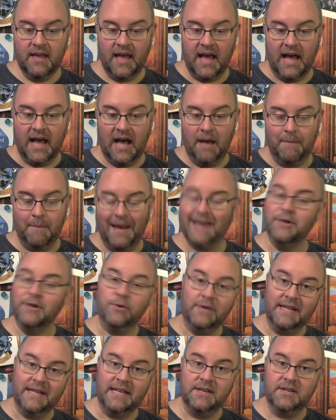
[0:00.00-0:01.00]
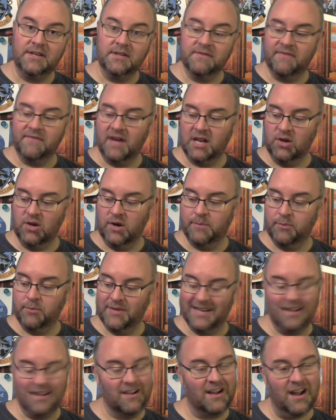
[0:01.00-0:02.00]
I do need to follow up
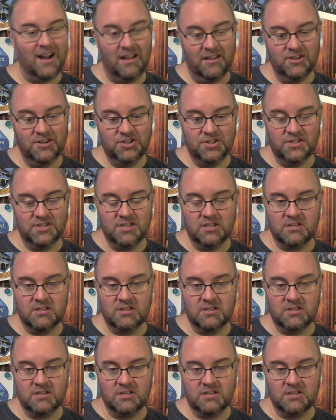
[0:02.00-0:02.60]
with an oncologist